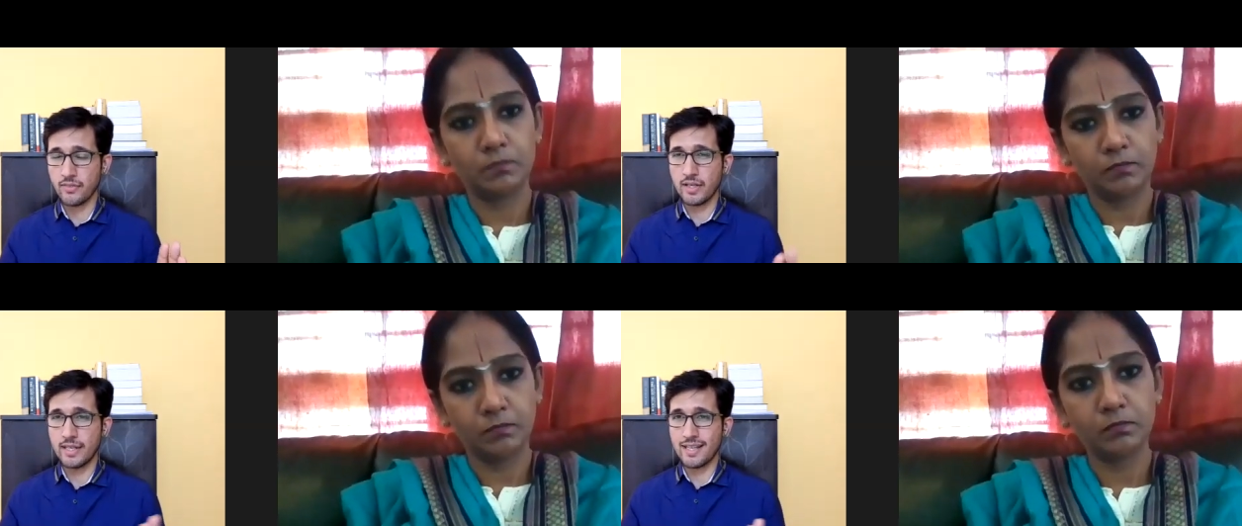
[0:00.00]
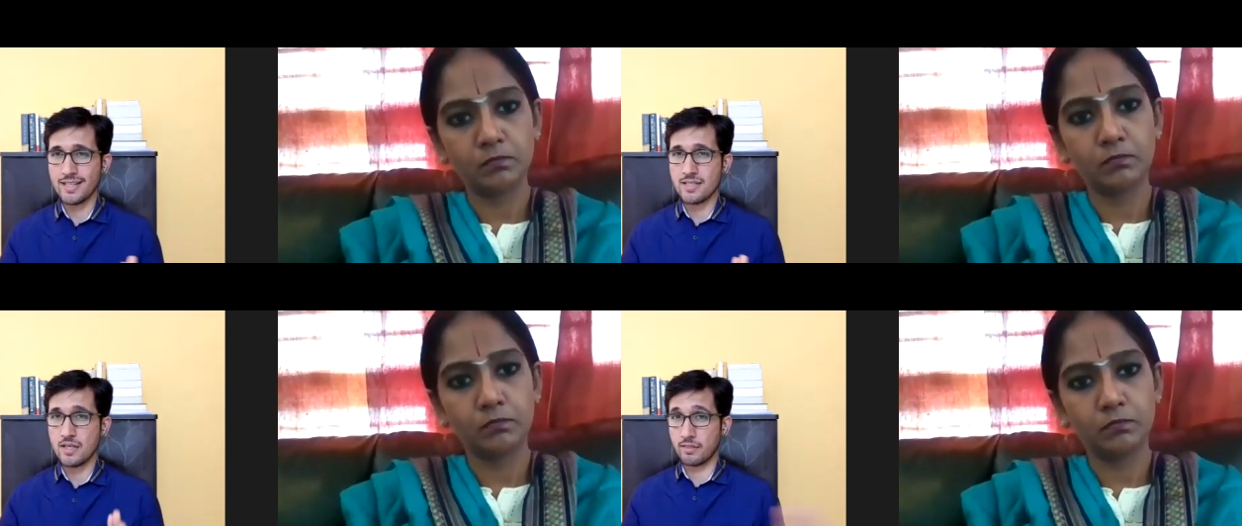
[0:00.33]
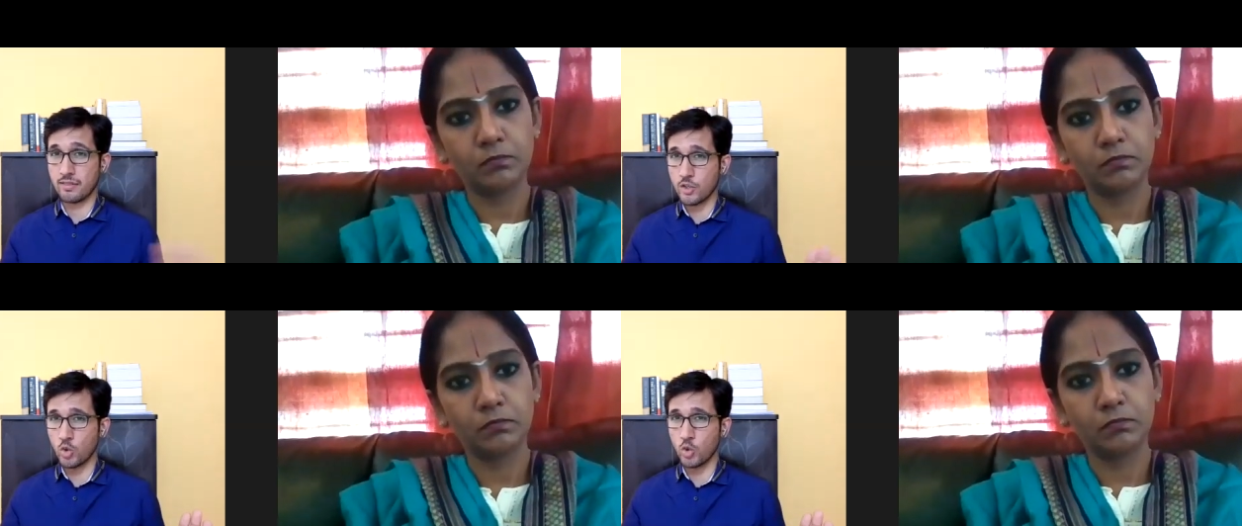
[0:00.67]
Speaker 1: that it has
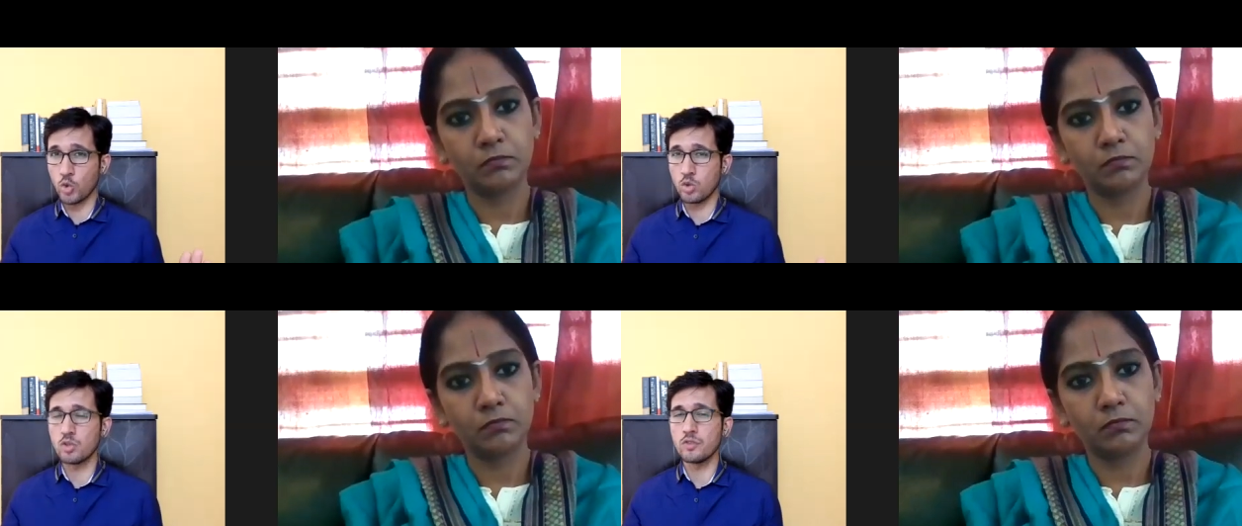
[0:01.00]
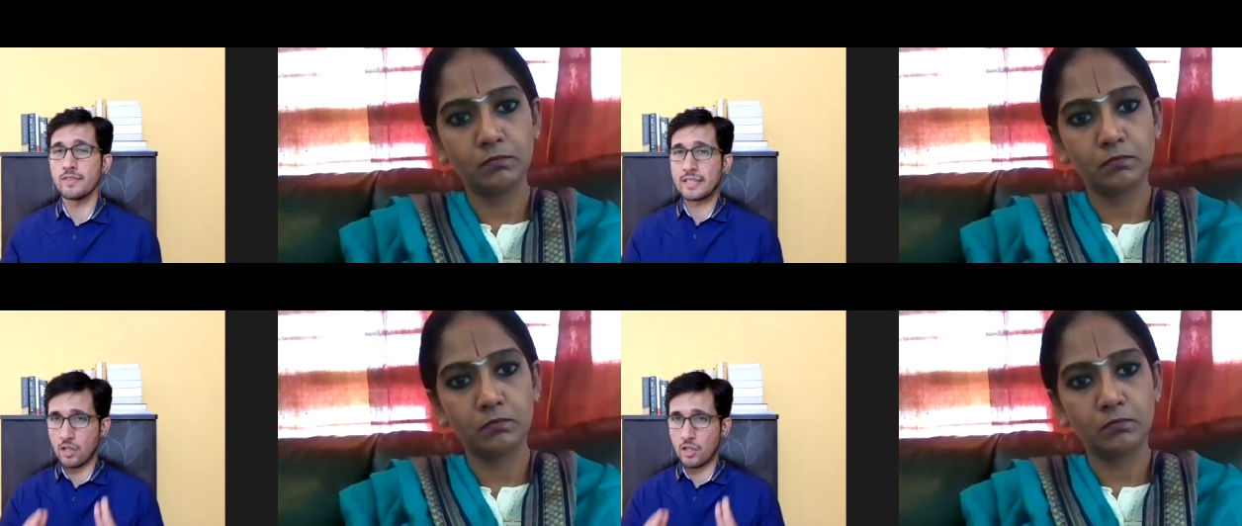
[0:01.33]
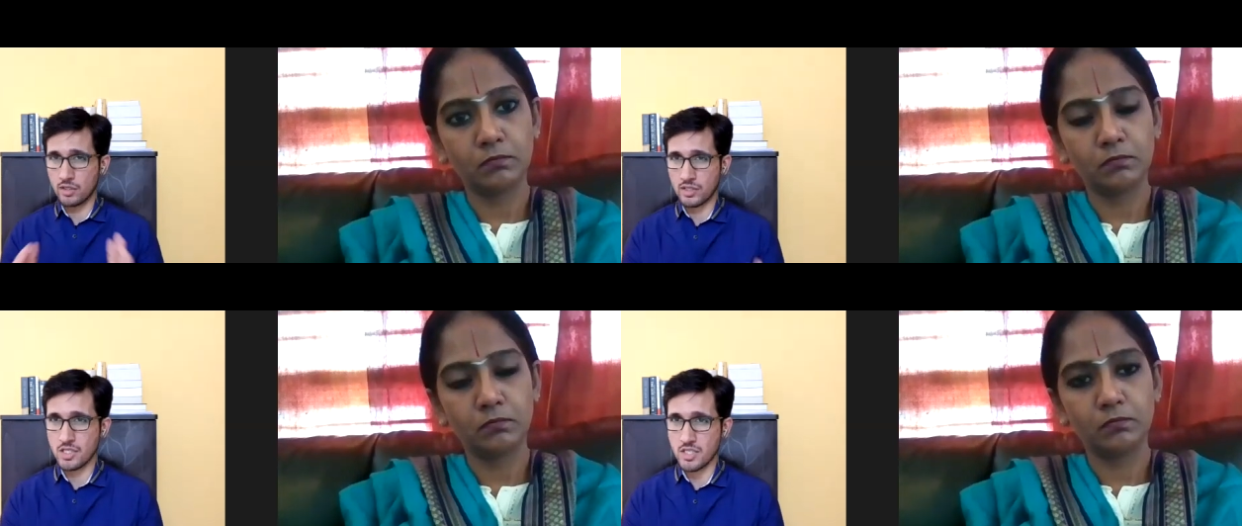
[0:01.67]
nothing to do with
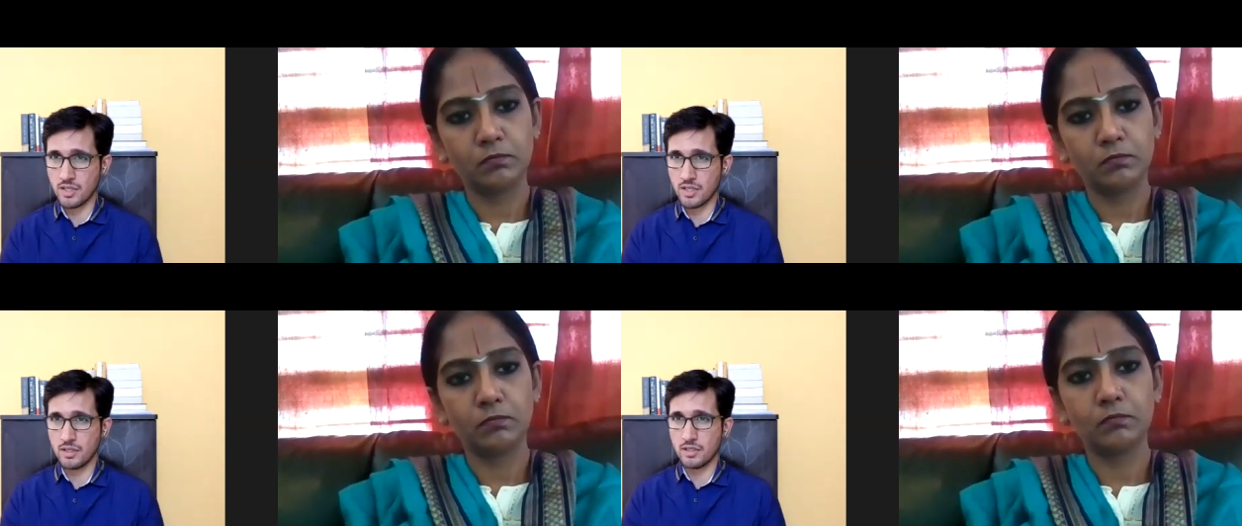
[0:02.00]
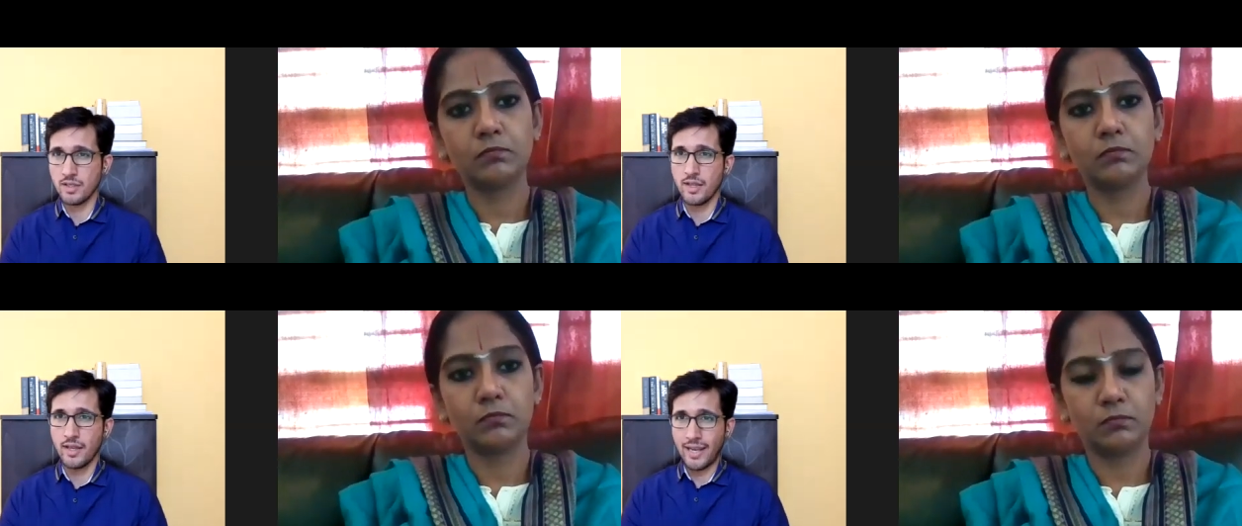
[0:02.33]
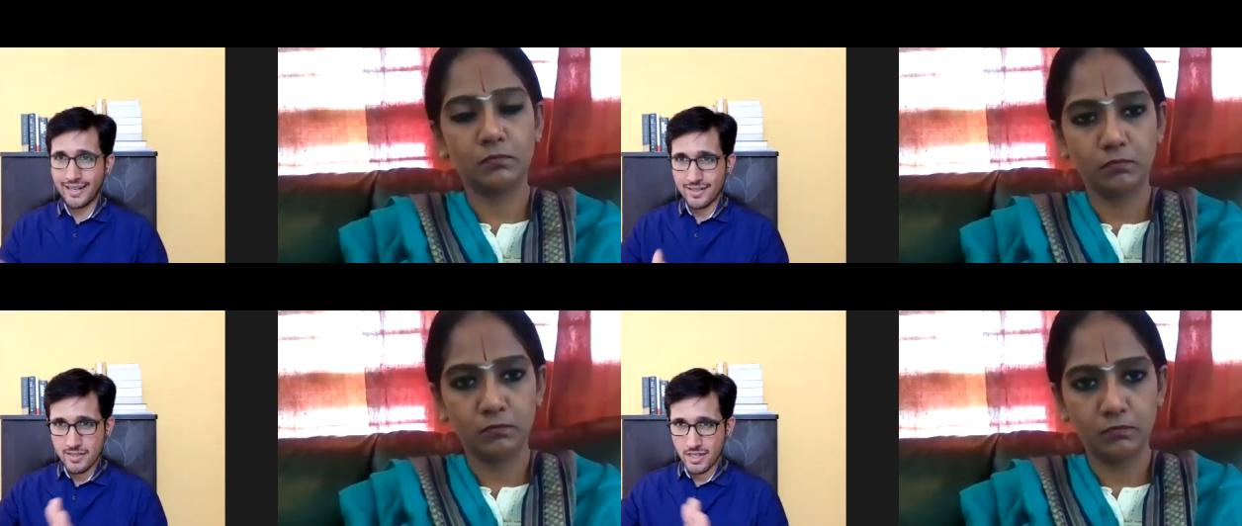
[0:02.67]
Lord Krishna
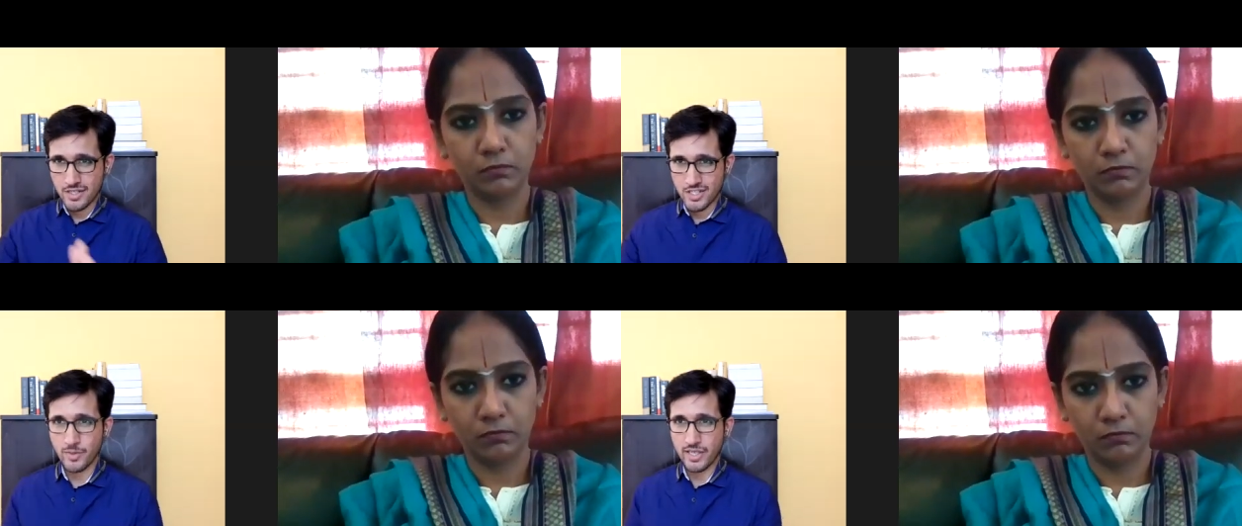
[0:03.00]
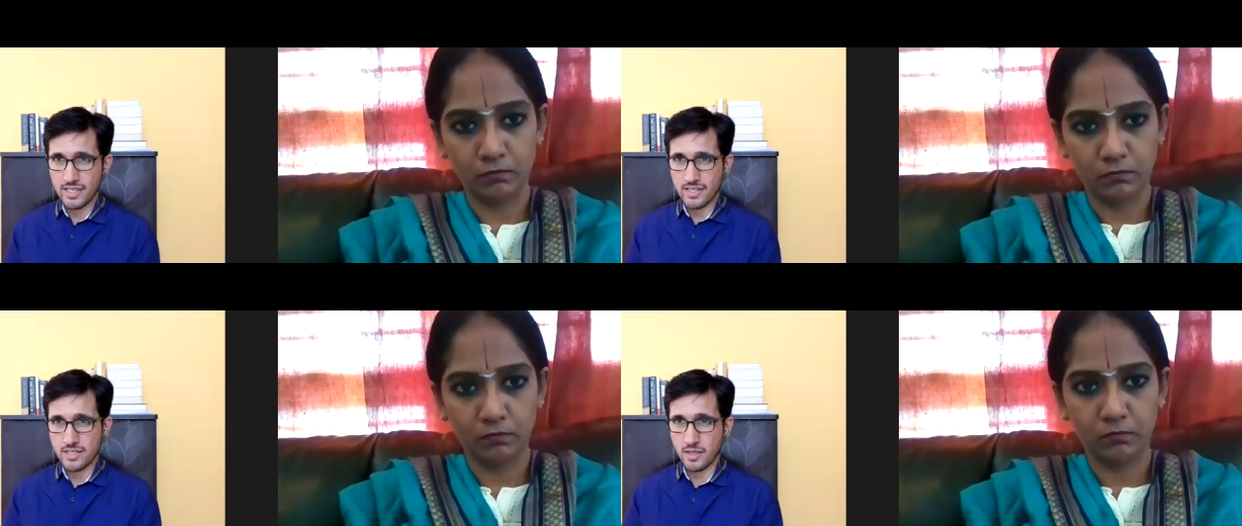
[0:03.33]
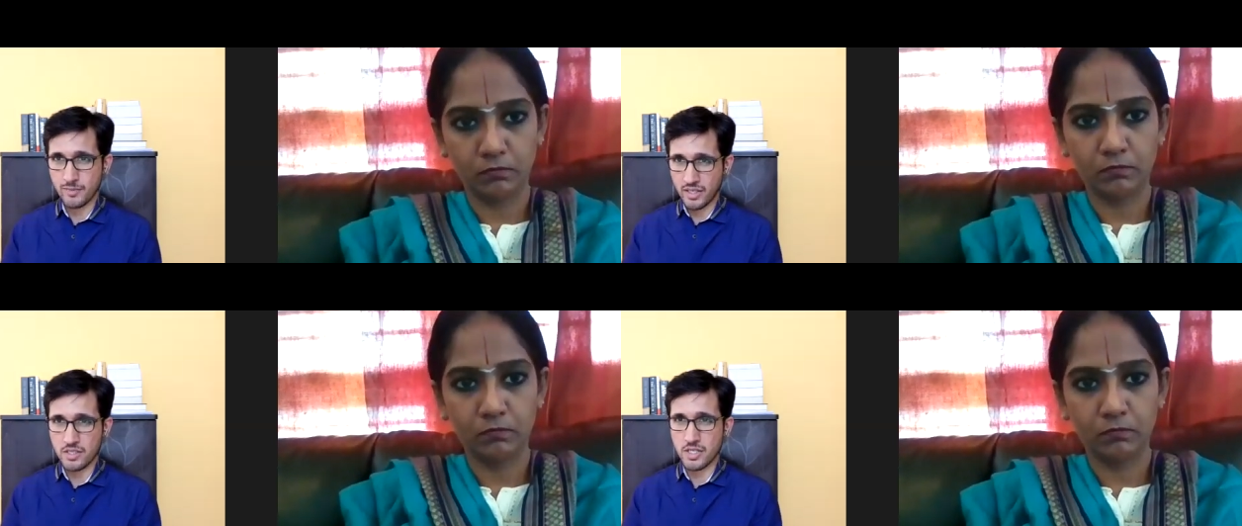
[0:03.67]
and his
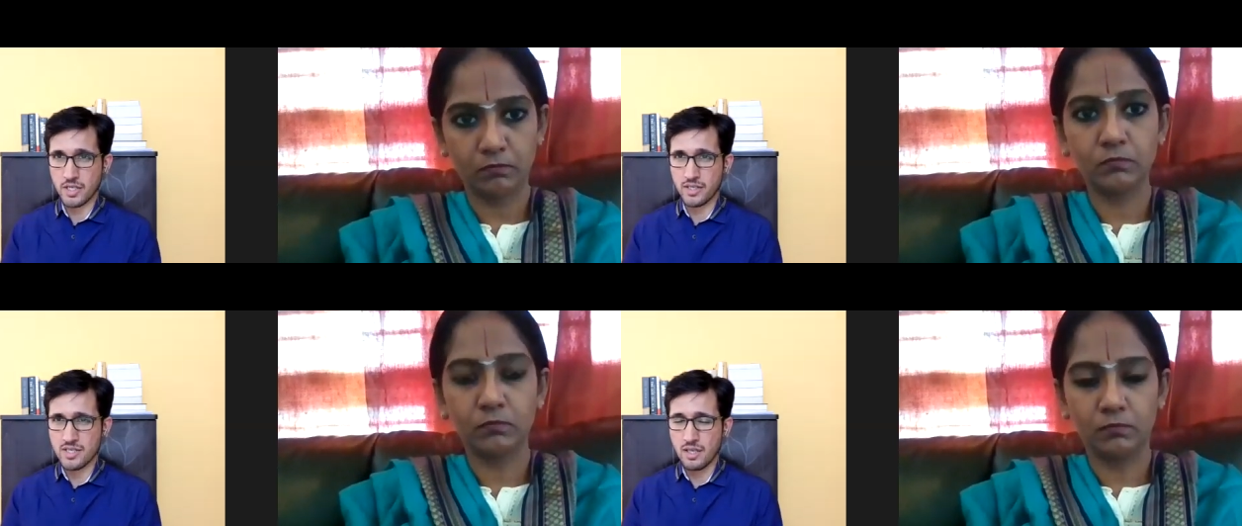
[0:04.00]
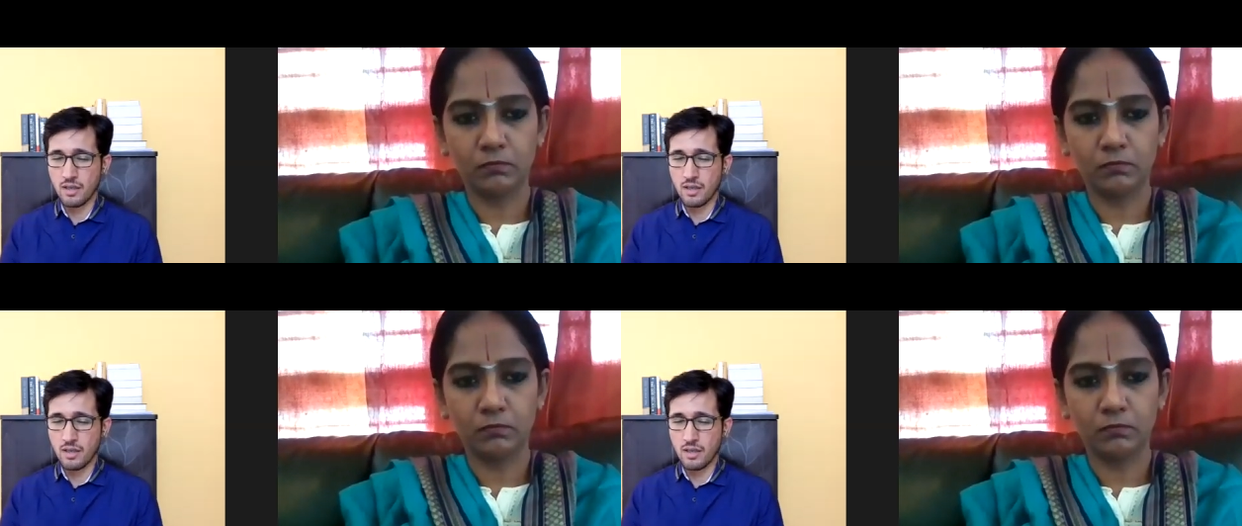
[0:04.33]
Ashtamahishis,